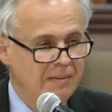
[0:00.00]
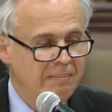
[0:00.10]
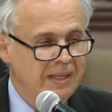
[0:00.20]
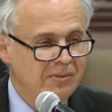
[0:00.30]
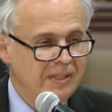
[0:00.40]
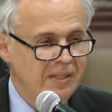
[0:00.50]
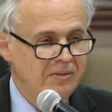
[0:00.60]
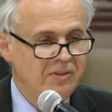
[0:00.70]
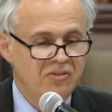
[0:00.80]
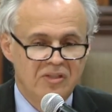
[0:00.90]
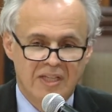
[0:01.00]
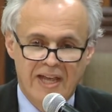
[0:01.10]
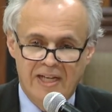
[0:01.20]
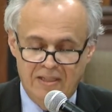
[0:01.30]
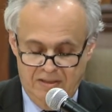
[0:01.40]
Mental illness in
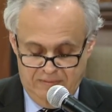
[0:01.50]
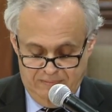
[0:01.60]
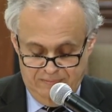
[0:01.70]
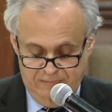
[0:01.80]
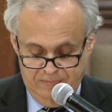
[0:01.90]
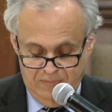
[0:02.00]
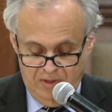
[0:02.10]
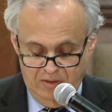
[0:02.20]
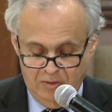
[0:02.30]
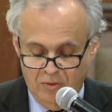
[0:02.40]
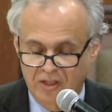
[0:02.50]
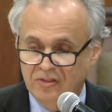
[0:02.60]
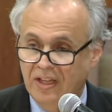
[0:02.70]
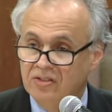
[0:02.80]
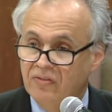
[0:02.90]
Canada
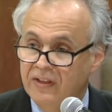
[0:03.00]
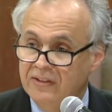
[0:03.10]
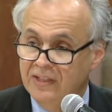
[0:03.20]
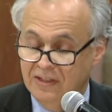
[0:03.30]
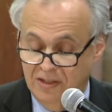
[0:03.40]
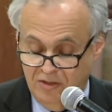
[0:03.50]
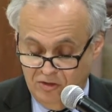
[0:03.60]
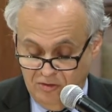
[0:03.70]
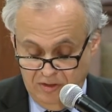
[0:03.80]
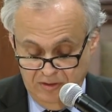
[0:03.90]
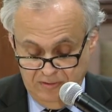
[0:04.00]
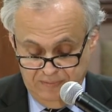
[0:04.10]
draws less funding than it should.